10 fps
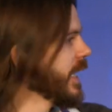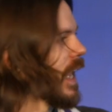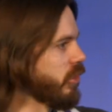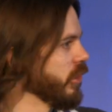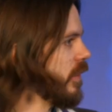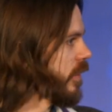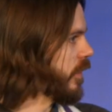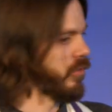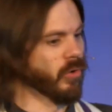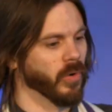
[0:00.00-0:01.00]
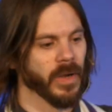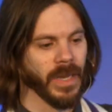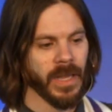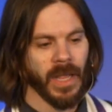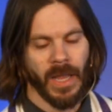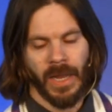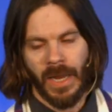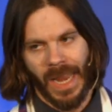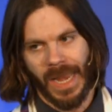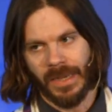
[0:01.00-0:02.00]
connection to the story.
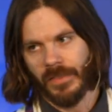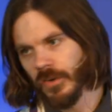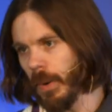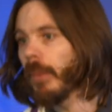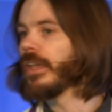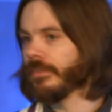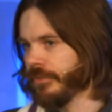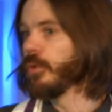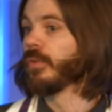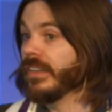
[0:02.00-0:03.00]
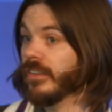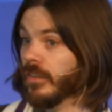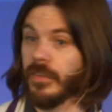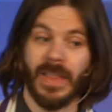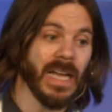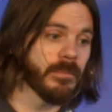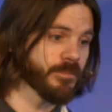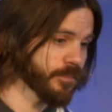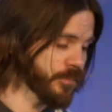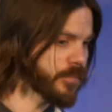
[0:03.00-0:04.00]
And there's probably a few reasons for that.
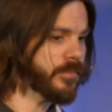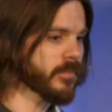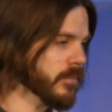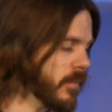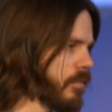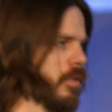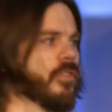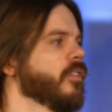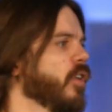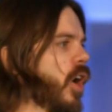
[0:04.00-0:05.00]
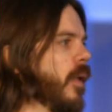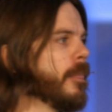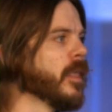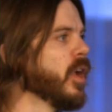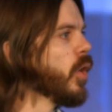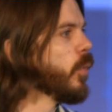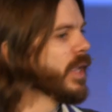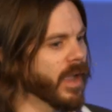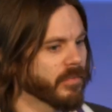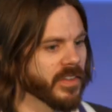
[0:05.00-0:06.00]
First of all, we
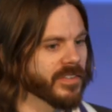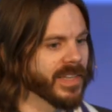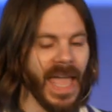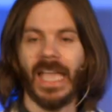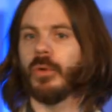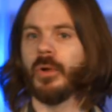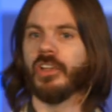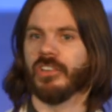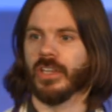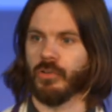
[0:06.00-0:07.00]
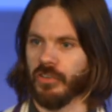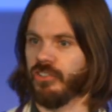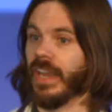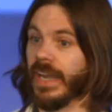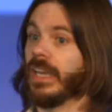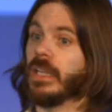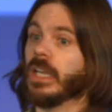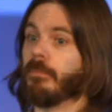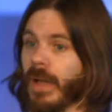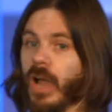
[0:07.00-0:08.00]
have this language in Christianity
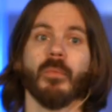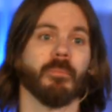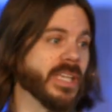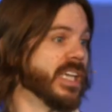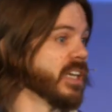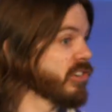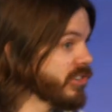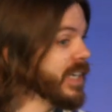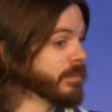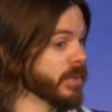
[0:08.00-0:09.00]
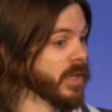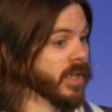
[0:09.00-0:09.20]
about being sheep.